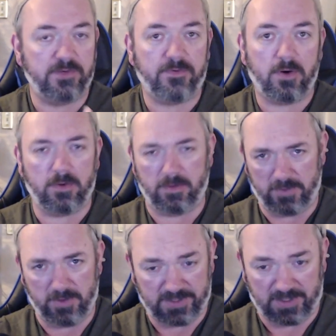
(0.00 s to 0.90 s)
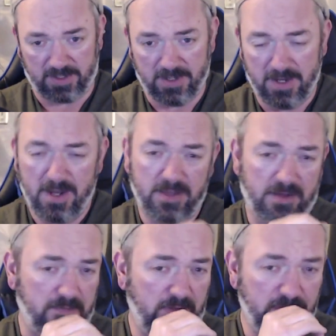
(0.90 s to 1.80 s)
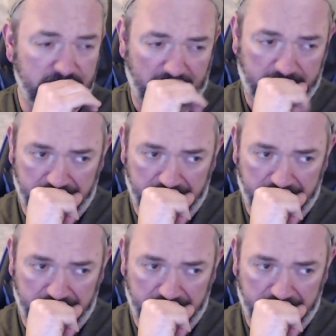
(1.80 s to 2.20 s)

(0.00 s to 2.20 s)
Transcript: far are the music. The music